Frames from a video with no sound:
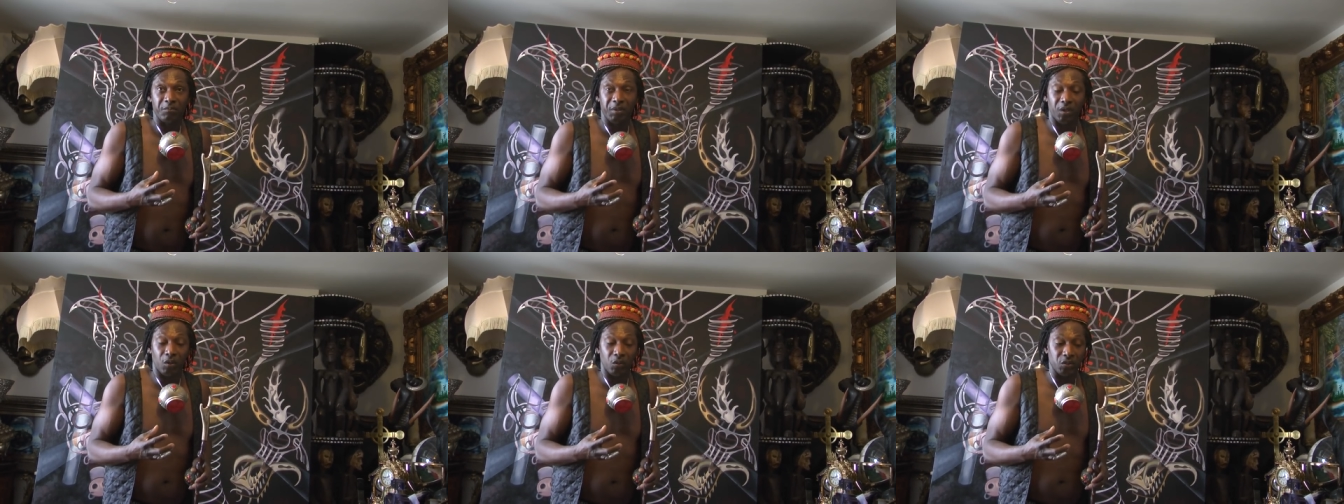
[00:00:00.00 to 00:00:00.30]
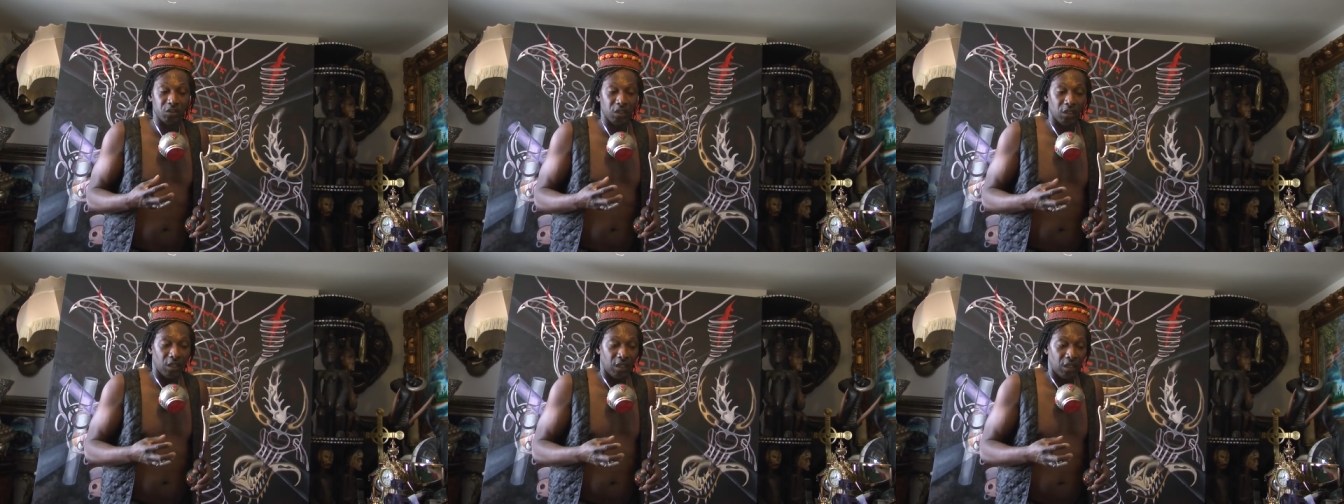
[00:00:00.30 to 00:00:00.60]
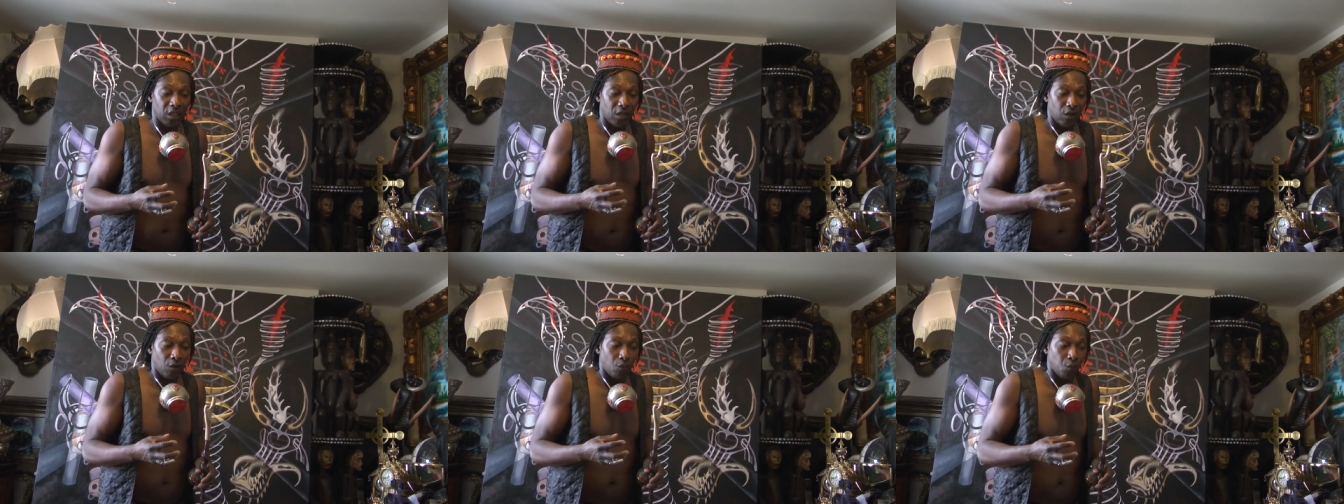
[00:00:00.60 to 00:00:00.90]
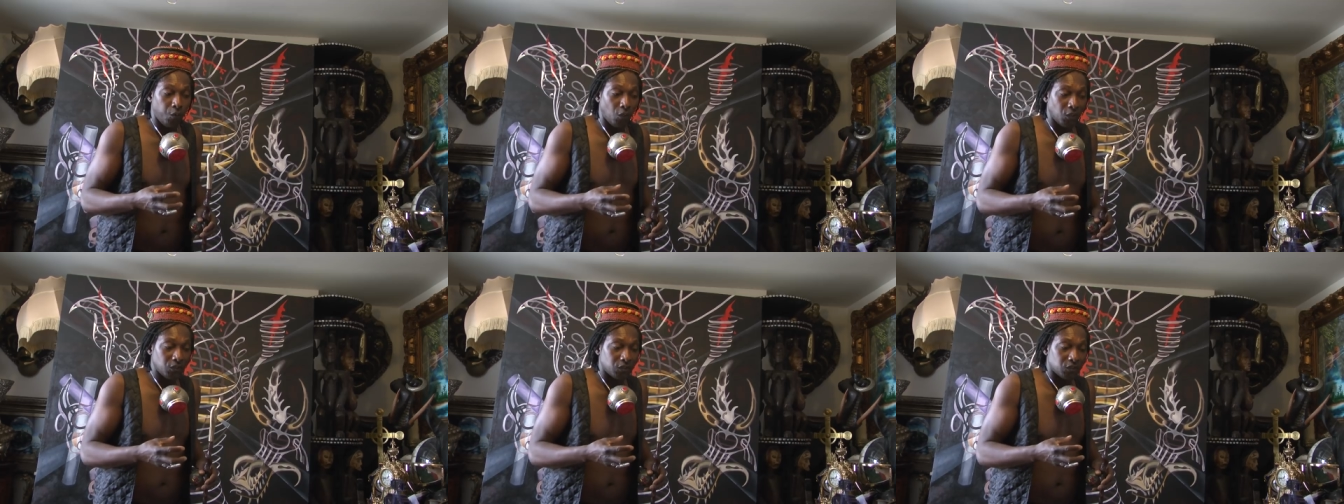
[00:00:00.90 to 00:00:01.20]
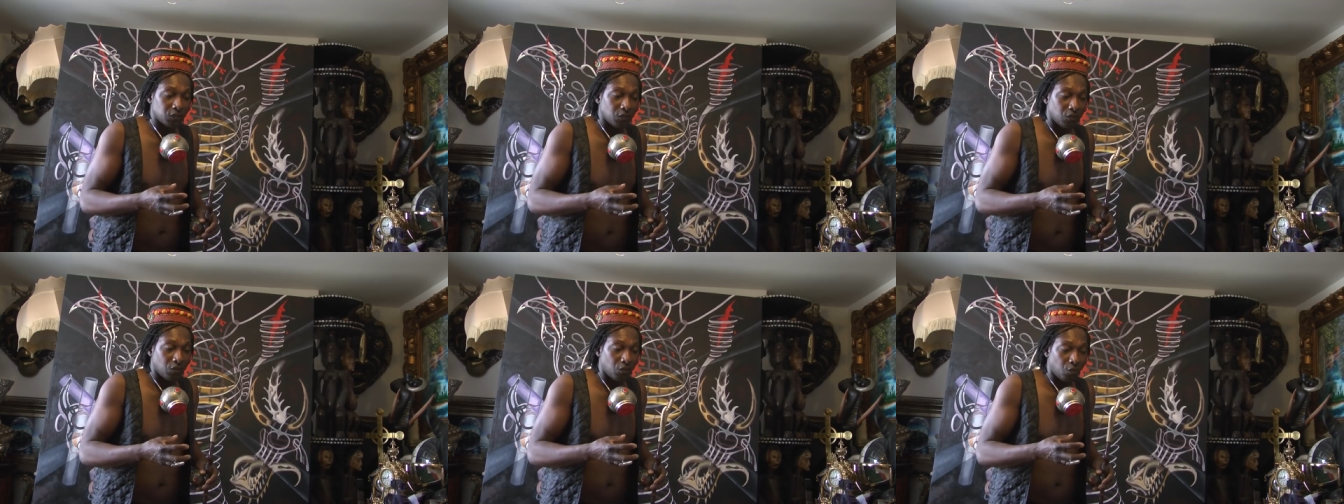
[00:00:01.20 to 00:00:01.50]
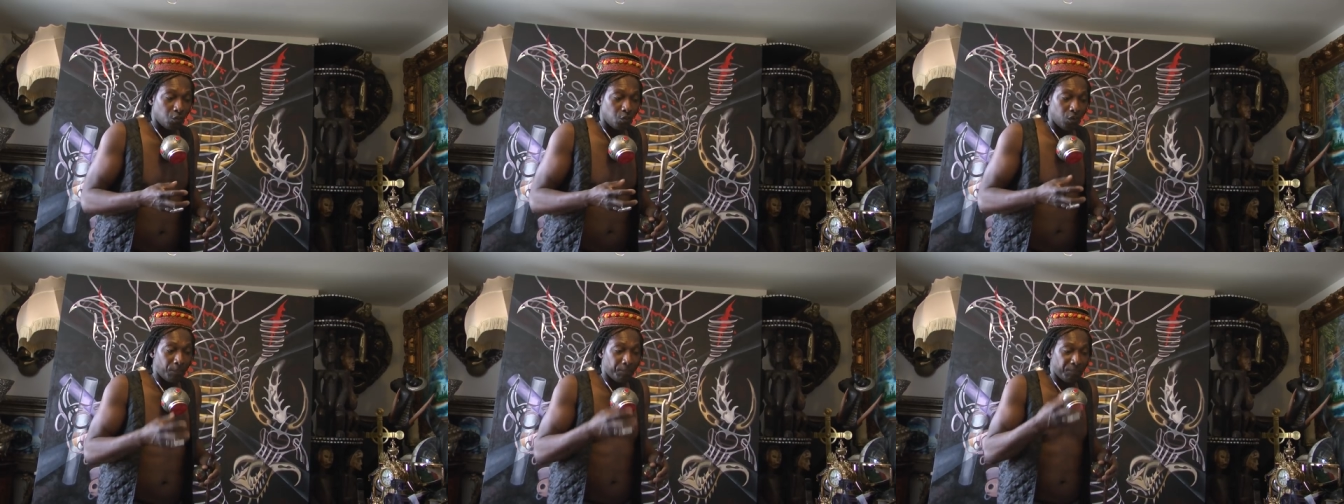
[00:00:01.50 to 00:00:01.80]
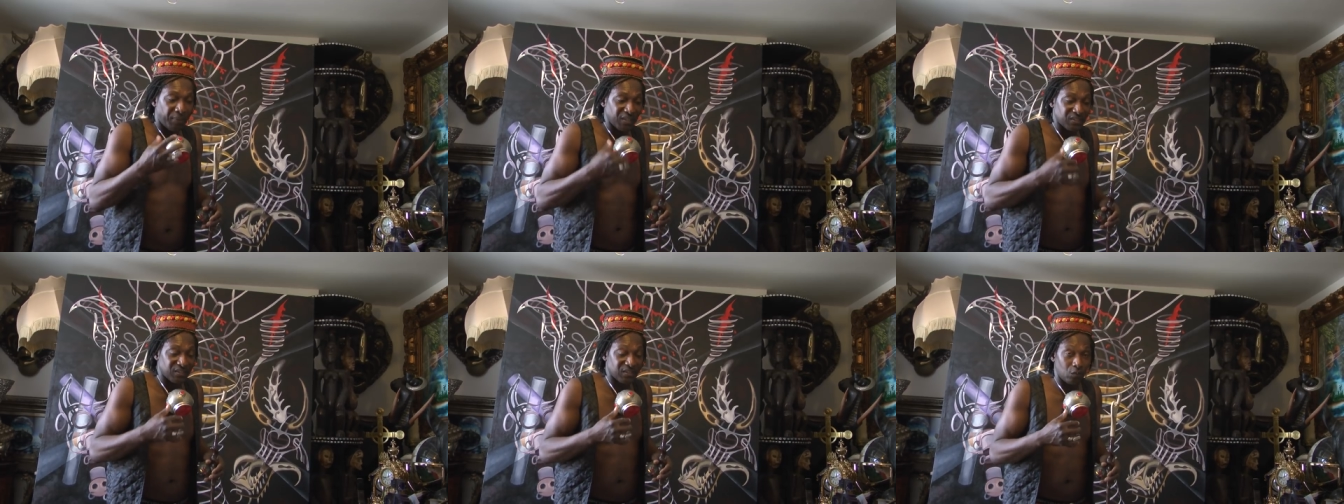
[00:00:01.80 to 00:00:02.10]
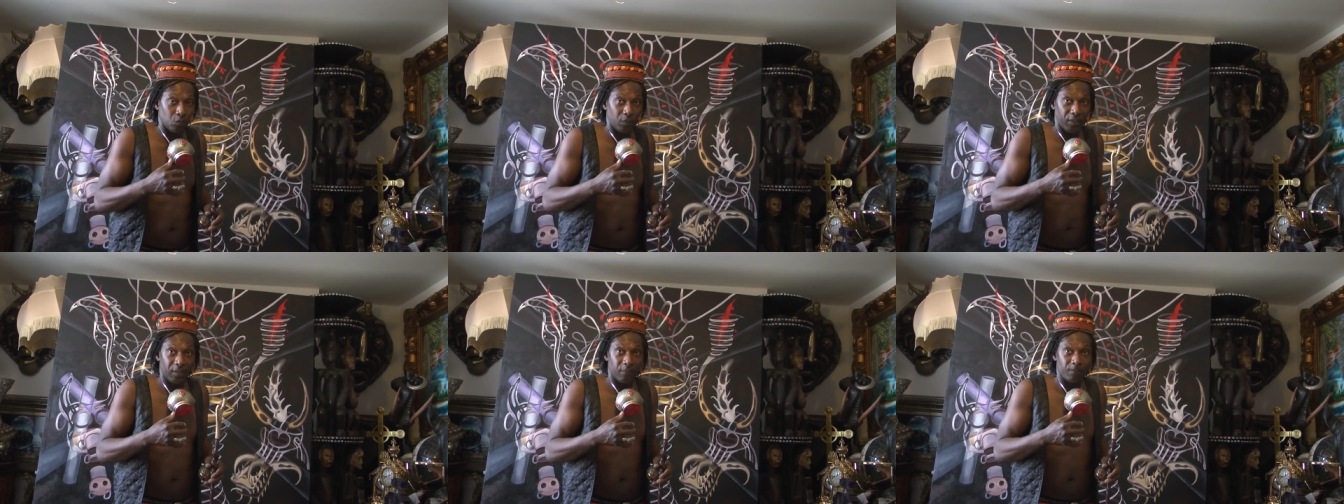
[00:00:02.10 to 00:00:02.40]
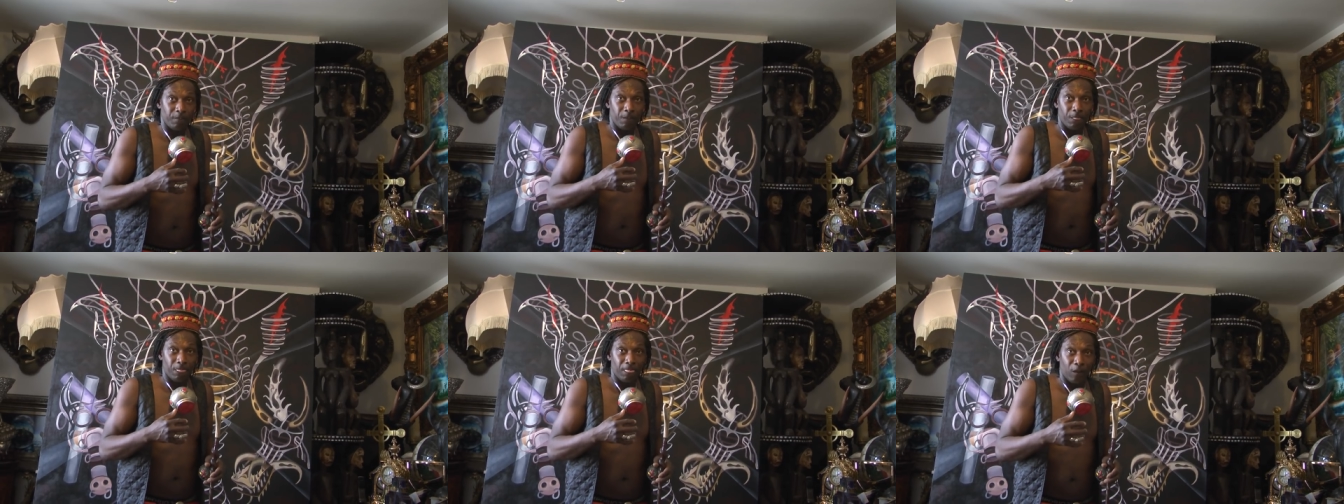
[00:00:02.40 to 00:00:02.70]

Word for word: because once we pass away,